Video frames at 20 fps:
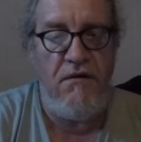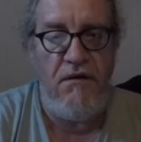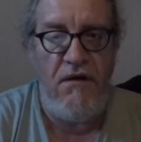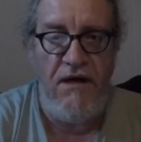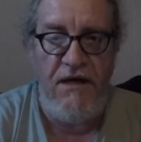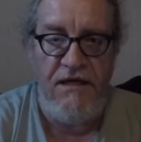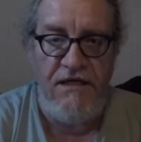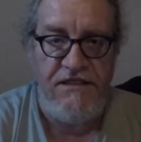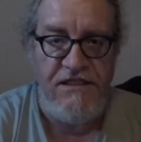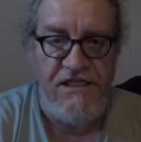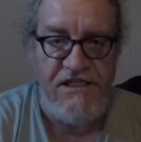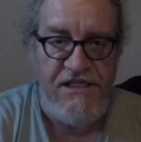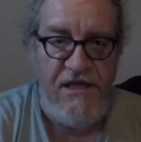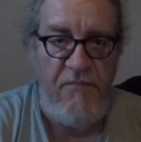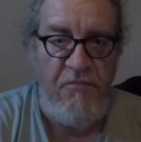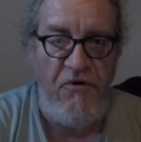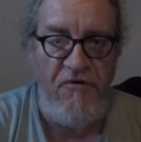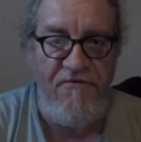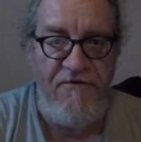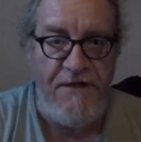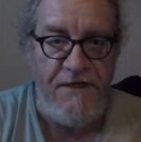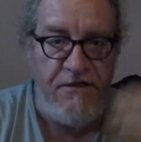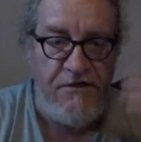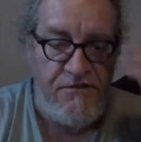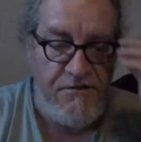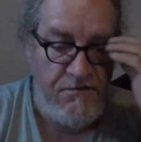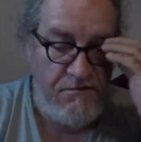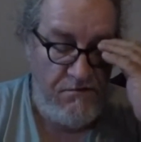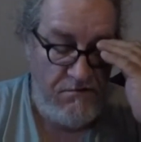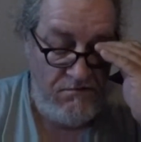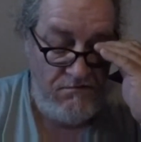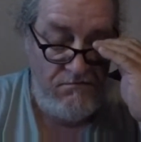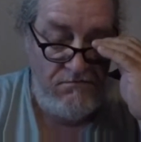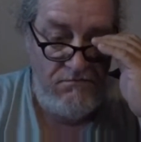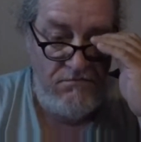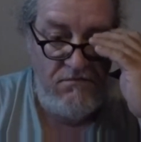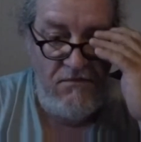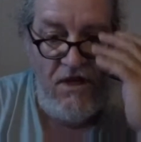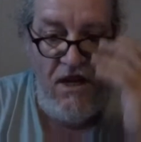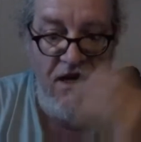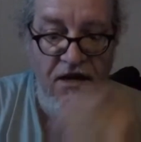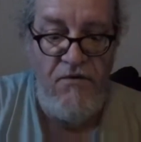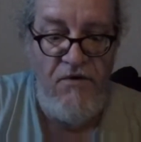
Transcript: And it's a simple fix. Anyway.